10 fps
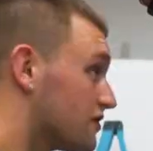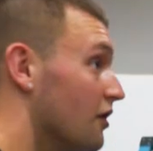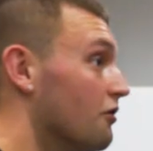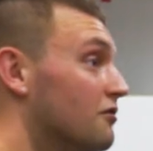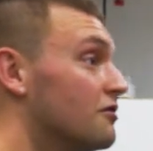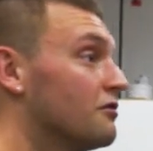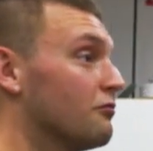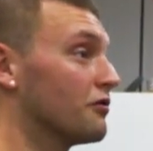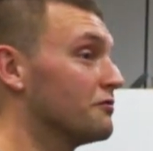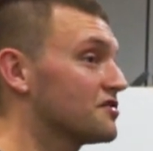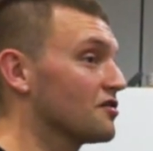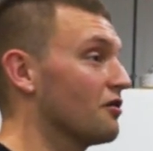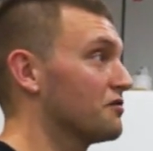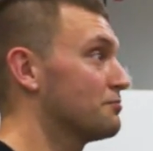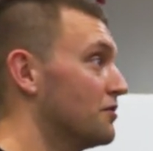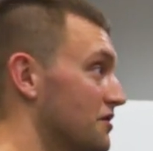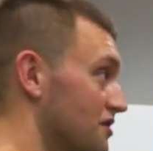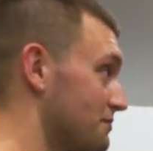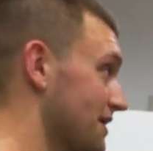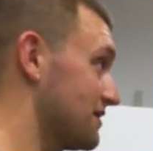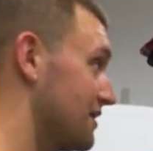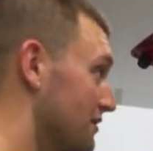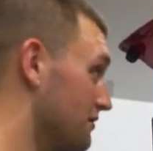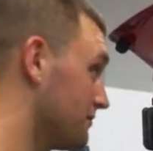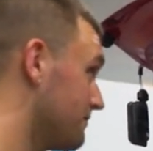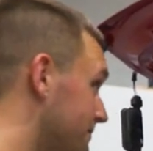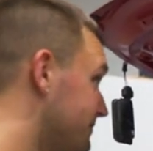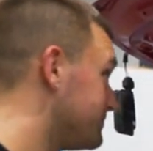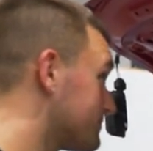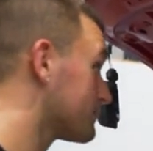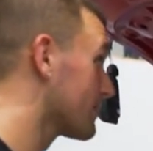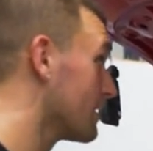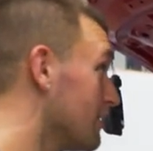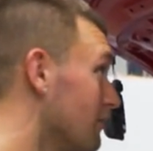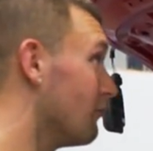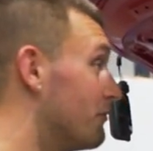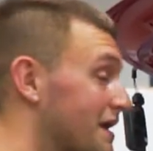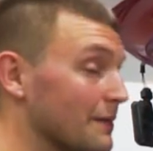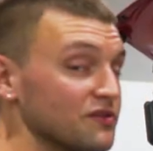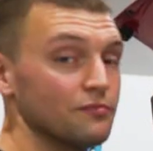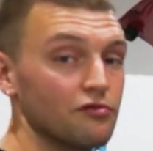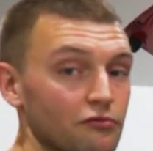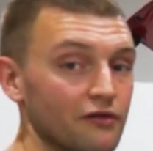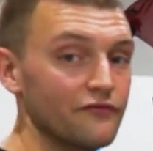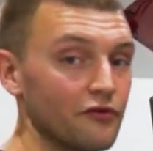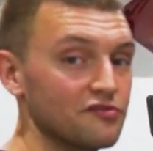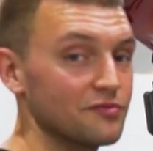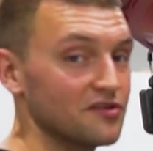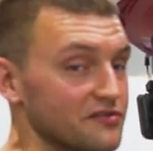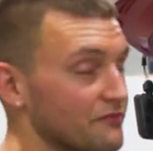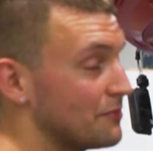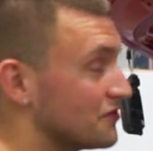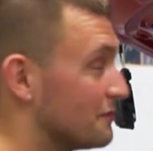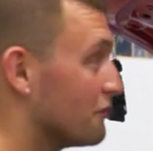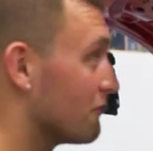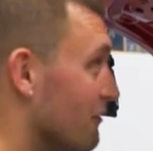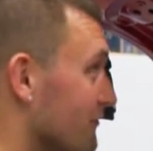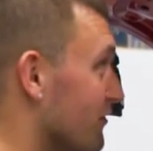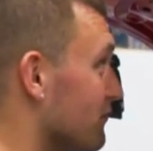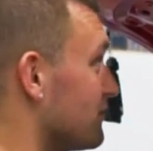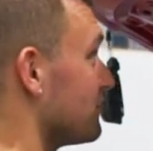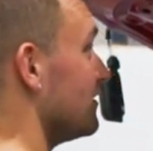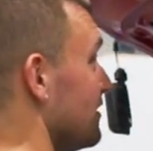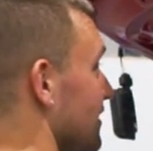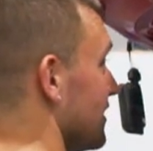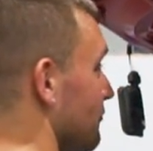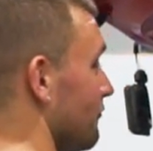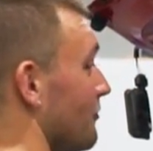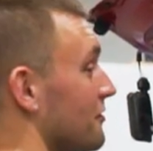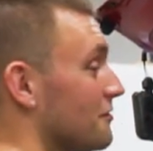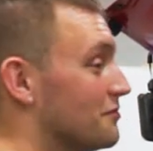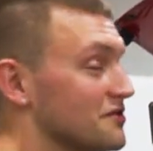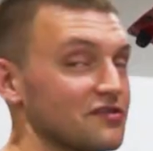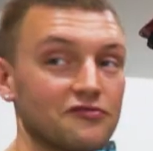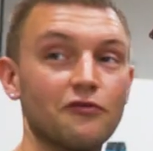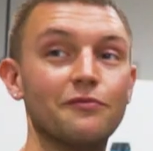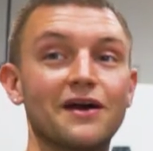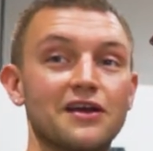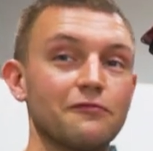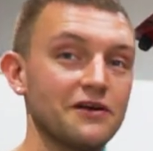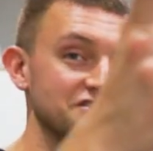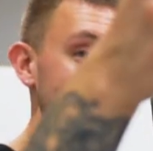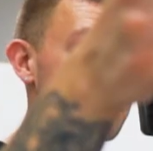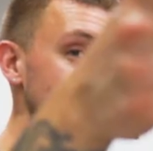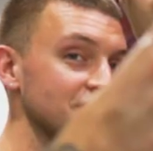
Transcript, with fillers: So, where do we start with putting this back together? Well, we can't put the motor on first, because if we put the motor on first, then we won't be able to put that screw back in, right, Jimmy?